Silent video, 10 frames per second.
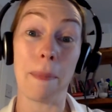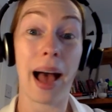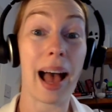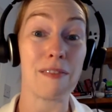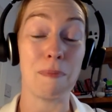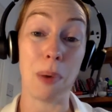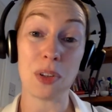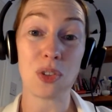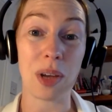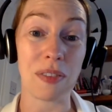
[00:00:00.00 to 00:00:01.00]
have
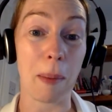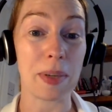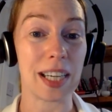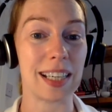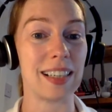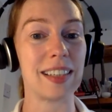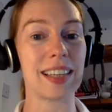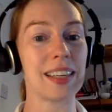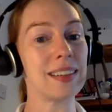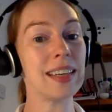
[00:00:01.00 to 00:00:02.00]
mastery of that particular
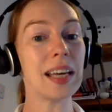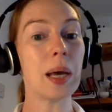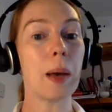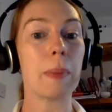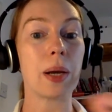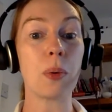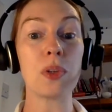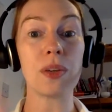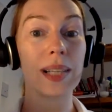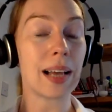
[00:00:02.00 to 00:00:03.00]
skill. But it
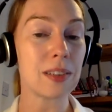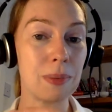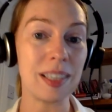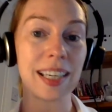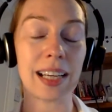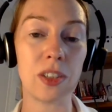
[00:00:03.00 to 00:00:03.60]
also allows me to get